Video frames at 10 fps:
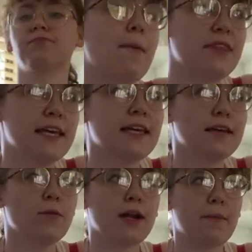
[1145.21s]
I'm
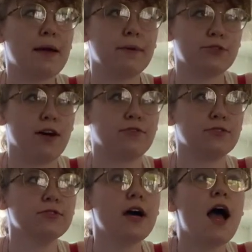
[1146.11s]
thinking when I make my
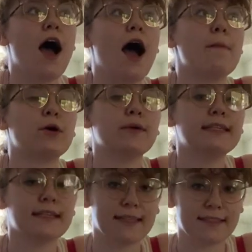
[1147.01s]
trifle, I'm going
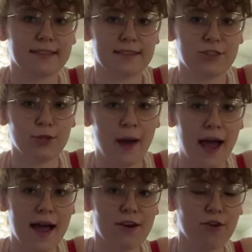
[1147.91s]
to listen to
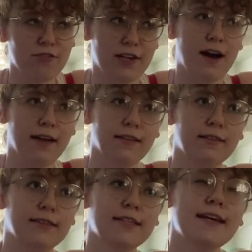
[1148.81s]
Anne of the
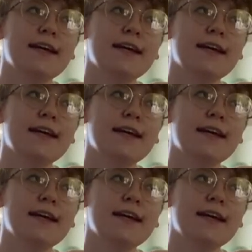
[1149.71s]
Island.